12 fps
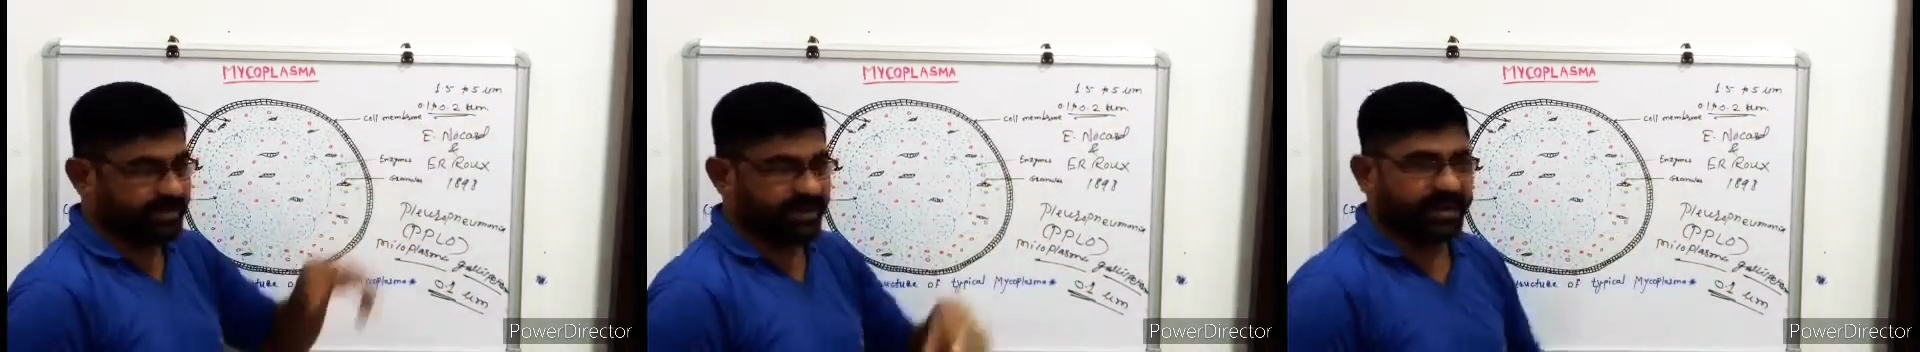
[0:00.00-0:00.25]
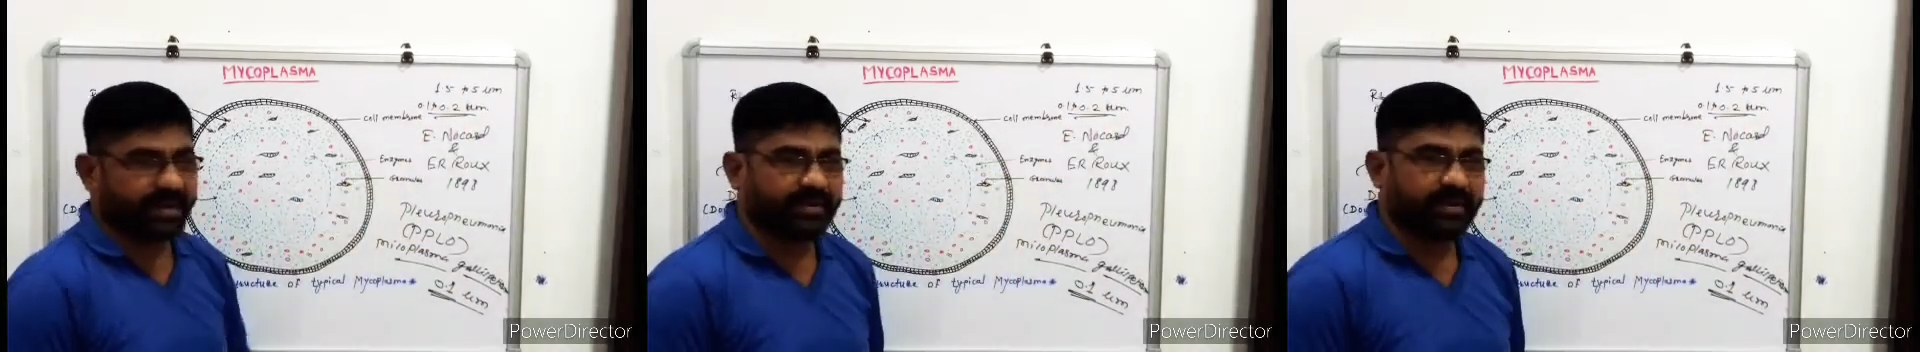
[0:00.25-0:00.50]
There
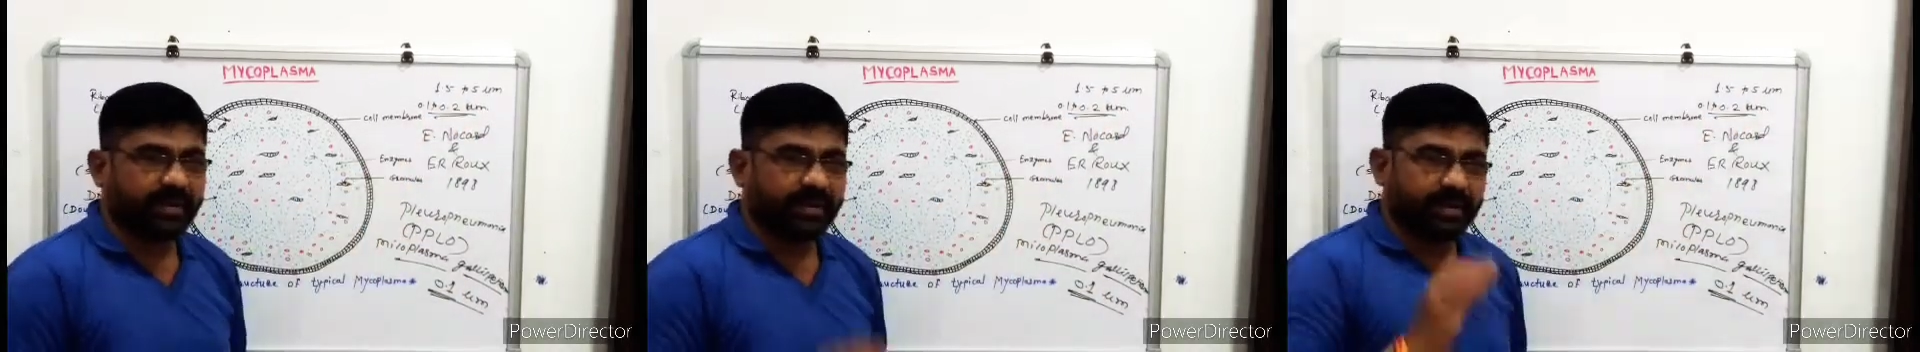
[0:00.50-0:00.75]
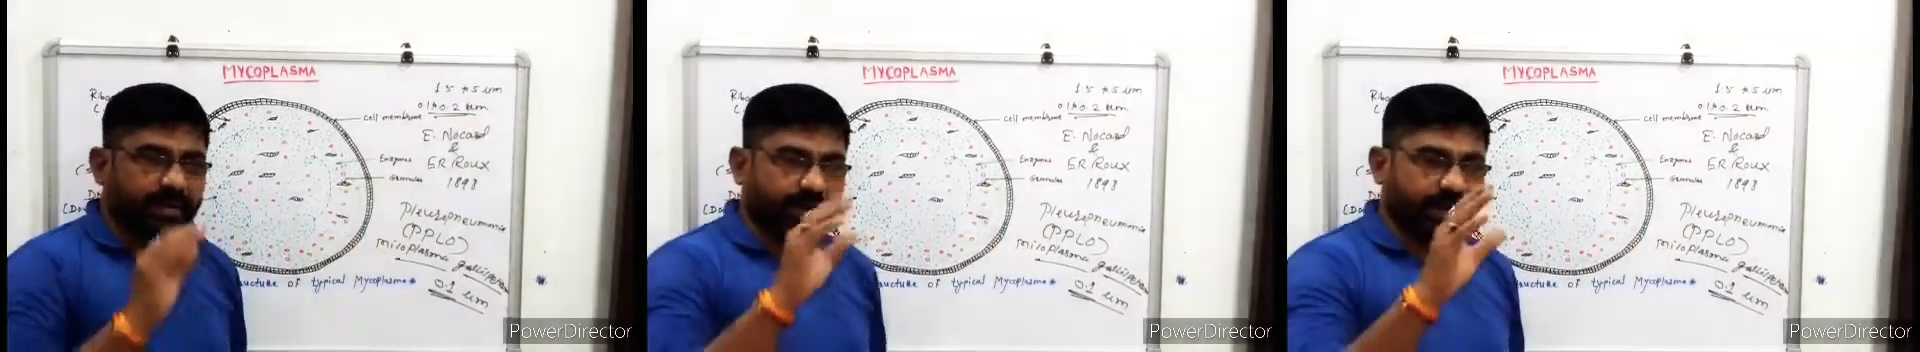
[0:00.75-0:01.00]
are
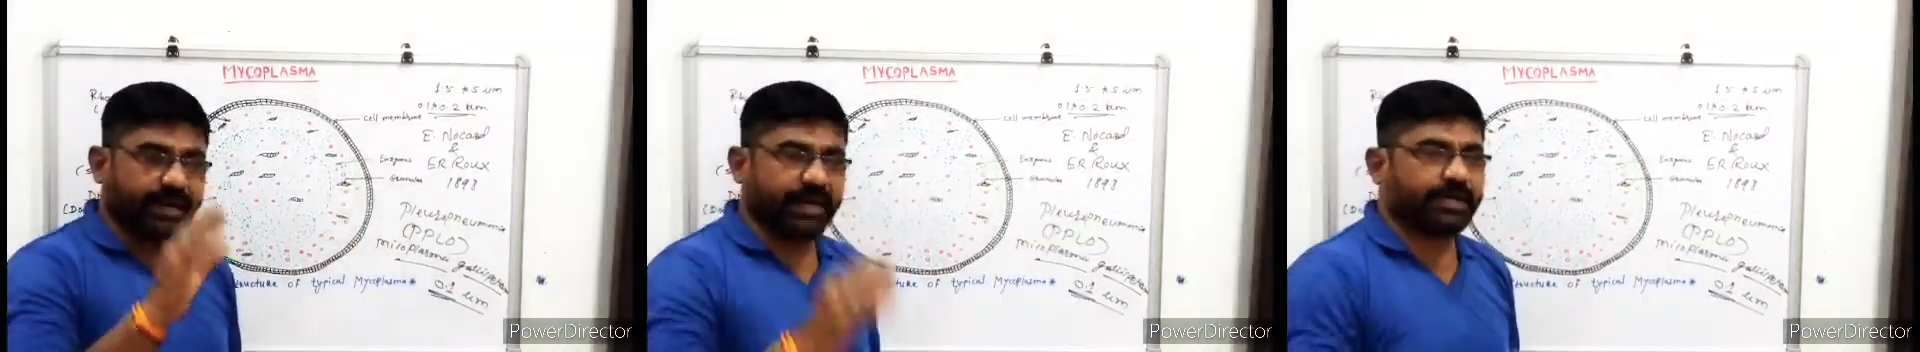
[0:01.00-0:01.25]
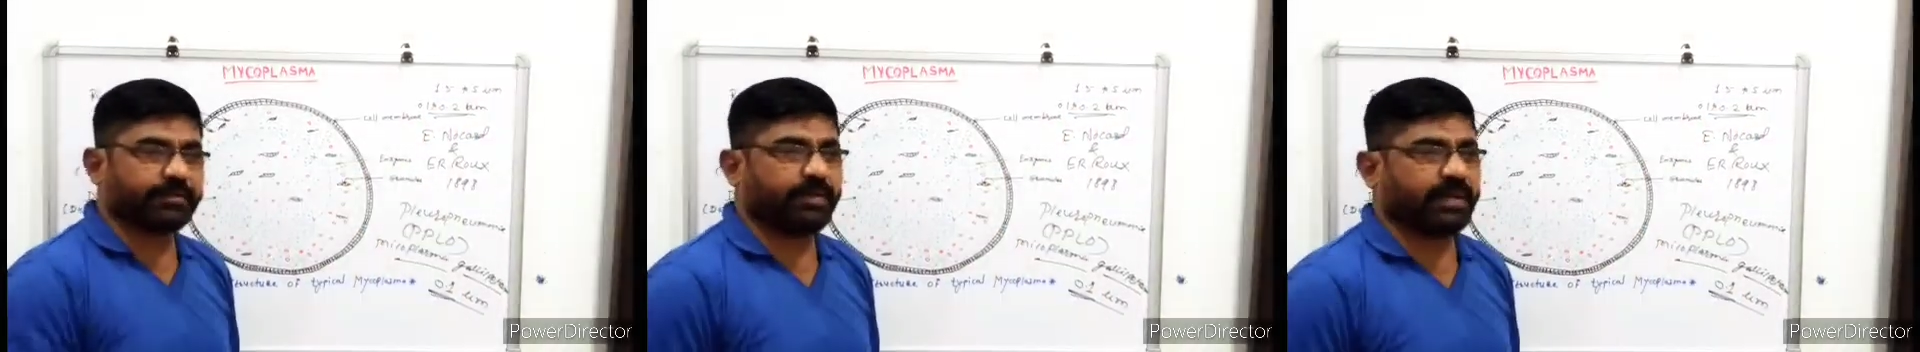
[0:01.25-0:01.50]

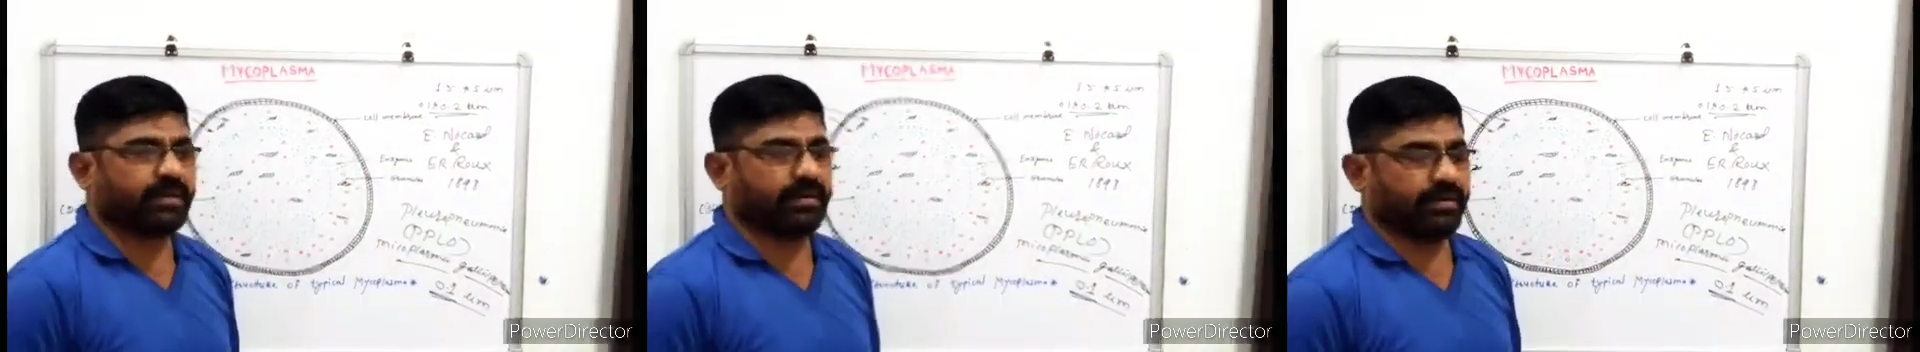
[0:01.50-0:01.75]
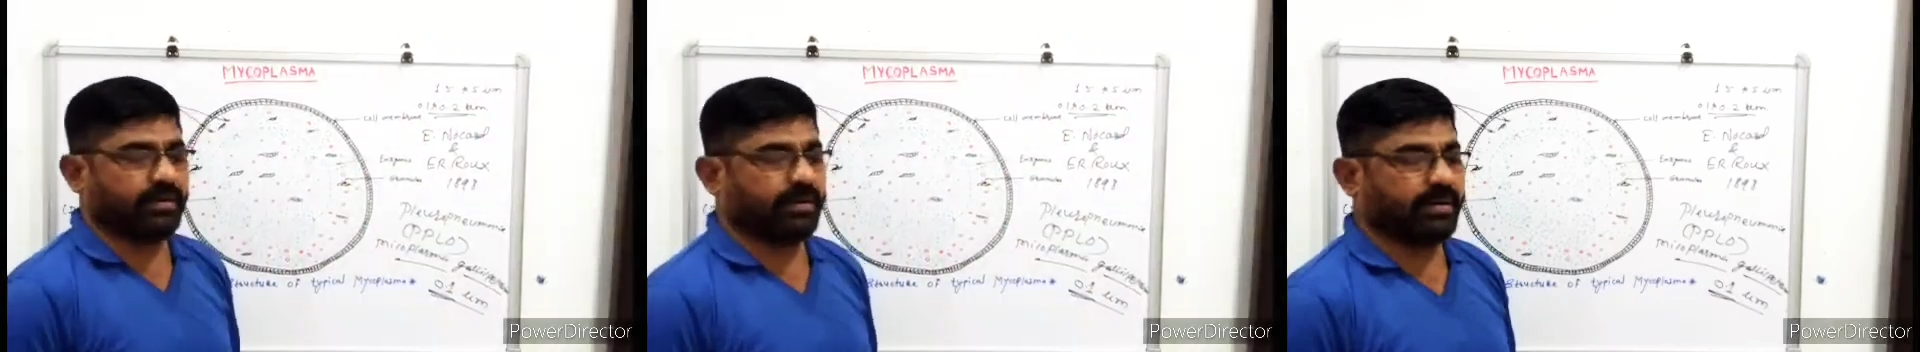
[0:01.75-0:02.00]

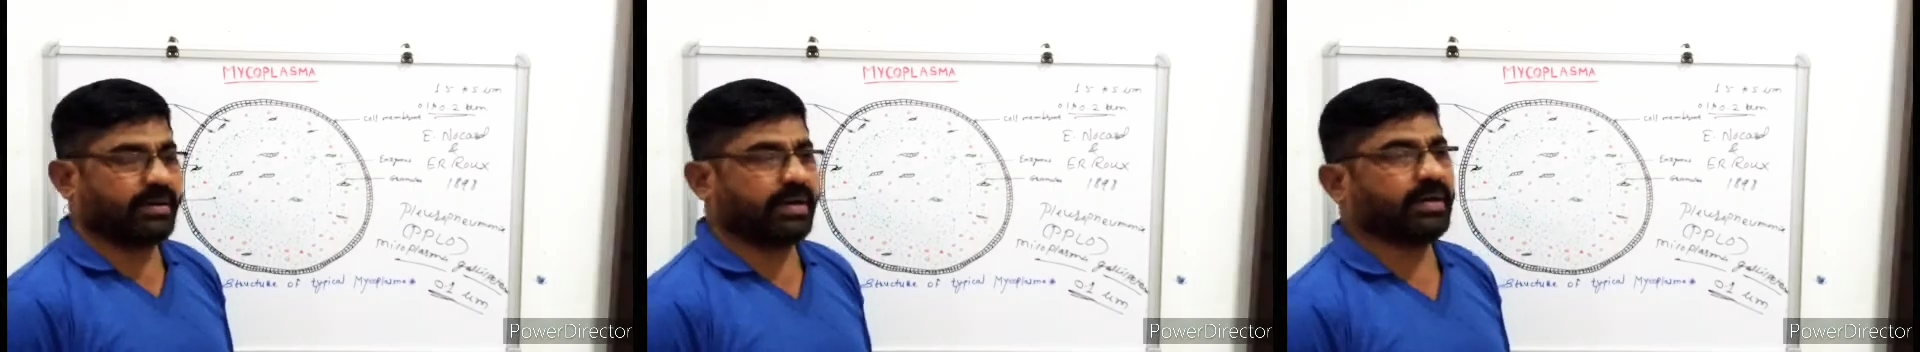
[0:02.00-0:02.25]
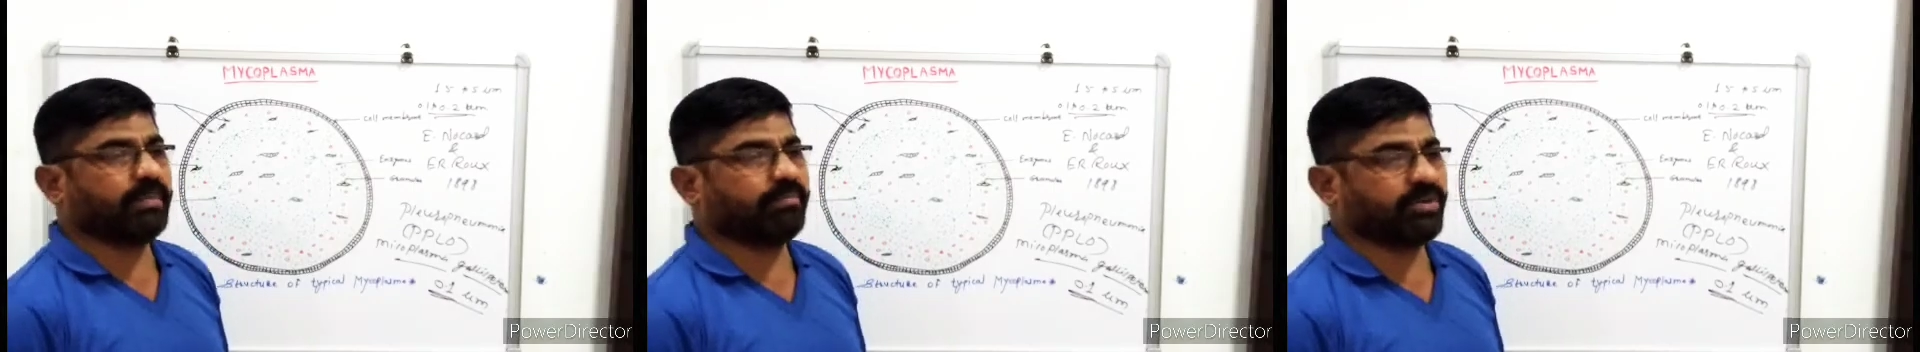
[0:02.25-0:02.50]

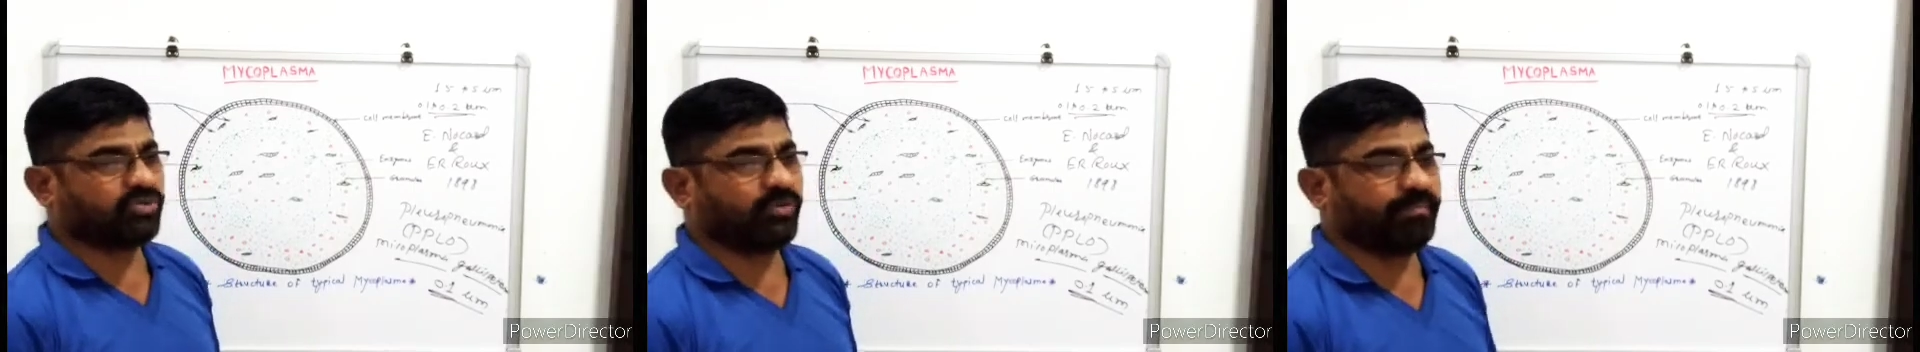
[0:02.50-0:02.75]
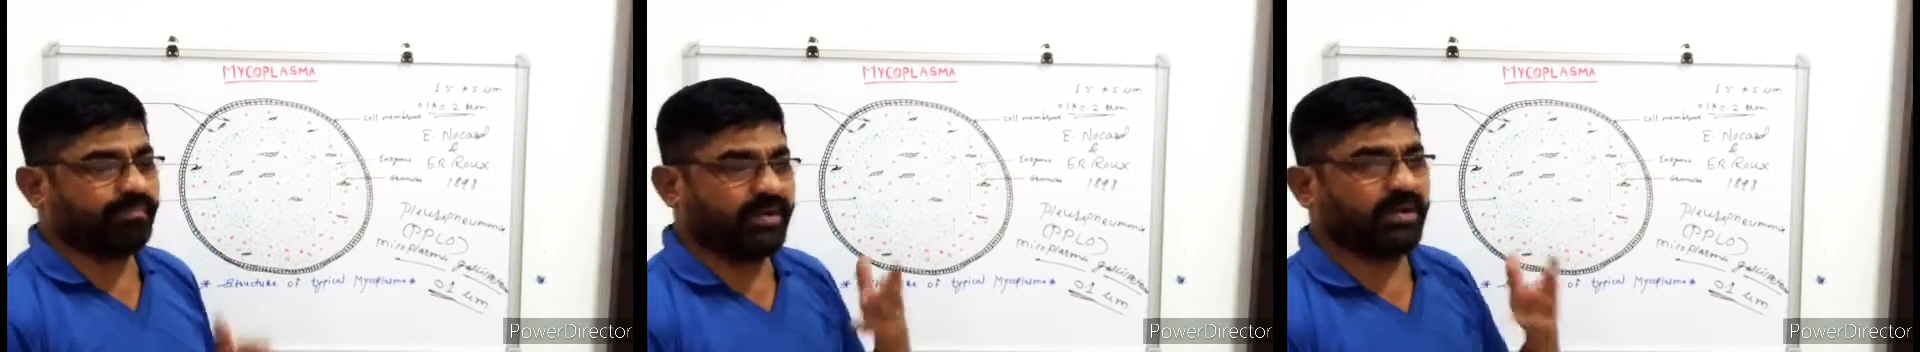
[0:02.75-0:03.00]
100 numbers of